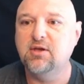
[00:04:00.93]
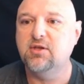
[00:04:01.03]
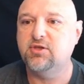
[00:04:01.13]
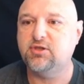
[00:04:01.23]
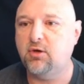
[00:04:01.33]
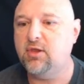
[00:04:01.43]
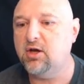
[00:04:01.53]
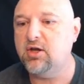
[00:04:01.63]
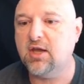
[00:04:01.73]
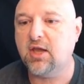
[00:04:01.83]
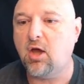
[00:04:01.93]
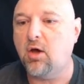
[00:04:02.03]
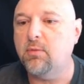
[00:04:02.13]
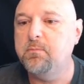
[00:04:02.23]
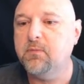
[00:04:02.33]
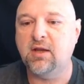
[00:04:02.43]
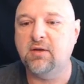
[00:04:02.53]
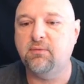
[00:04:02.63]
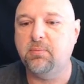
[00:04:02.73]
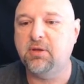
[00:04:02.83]
So there you go. And
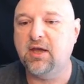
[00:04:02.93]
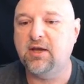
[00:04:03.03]
if we play